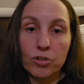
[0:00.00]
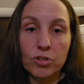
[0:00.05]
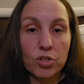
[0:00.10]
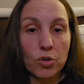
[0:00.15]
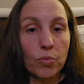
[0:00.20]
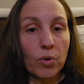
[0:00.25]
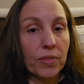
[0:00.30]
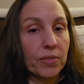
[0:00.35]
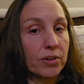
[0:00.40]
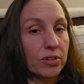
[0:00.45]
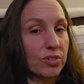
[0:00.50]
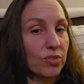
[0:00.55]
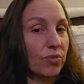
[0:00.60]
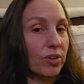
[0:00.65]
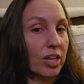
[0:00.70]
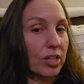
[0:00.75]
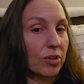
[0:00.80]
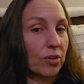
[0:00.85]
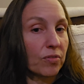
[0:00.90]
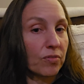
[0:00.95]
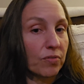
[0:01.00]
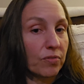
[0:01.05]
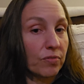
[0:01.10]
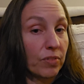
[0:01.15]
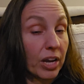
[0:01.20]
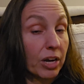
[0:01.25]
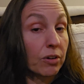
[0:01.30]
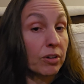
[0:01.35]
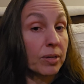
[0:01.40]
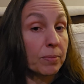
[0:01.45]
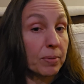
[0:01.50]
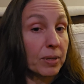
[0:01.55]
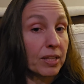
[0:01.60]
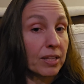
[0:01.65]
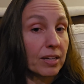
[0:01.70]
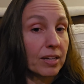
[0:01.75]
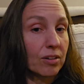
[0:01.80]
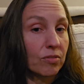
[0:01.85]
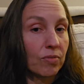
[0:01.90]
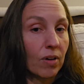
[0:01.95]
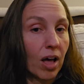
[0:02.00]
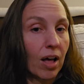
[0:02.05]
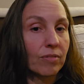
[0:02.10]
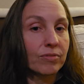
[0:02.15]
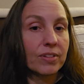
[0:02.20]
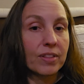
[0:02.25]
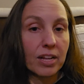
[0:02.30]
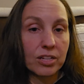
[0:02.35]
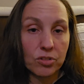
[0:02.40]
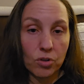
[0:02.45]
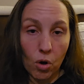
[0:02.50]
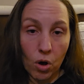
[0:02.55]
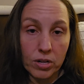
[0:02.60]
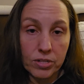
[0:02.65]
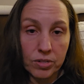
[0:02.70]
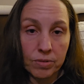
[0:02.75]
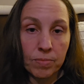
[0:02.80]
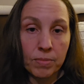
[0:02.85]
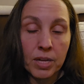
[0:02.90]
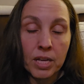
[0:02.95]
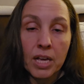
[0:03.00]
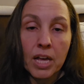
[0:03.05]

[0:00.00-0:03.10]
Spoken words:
So when there's variability involved, that's awesome.